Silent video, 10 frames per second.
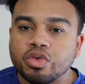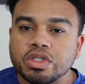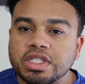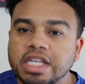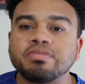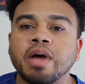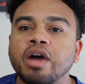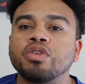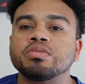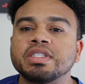Louis. That's my
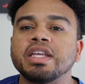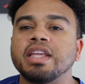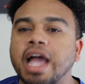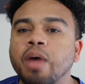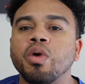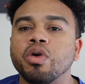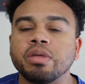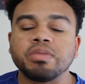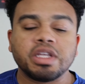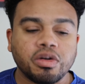home city. I want
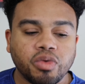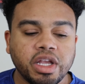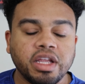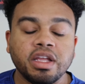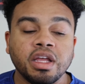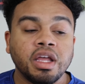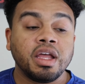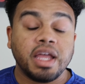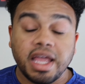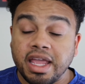him to get a ring,
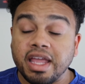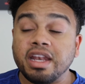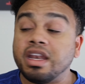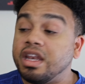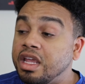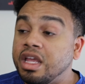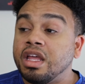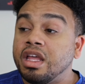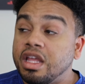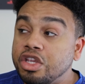and,
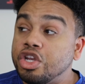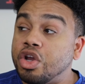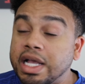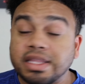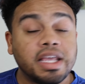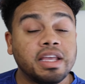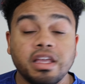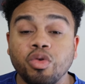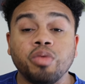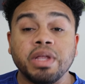you know, I think
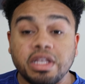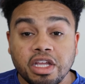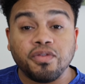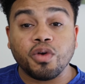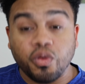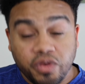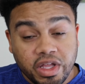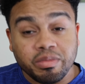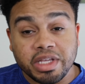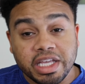it would have been difficult for him to